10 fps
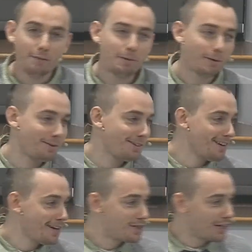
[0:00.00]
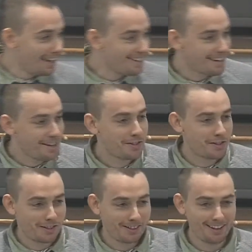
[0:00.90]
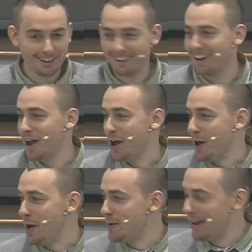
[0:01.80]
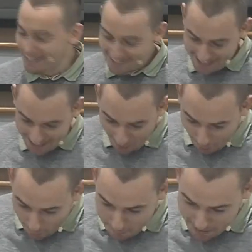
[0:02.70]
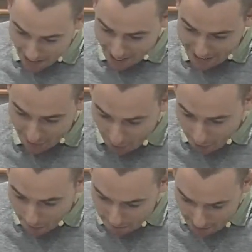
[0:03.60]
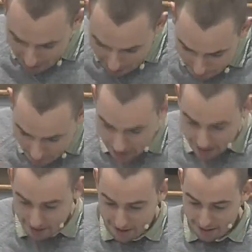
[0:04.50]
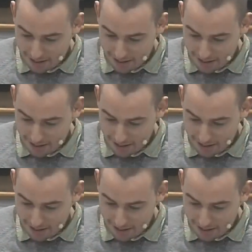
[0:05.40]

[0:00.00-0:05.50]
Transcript: But Jesus, who is the object of their faith,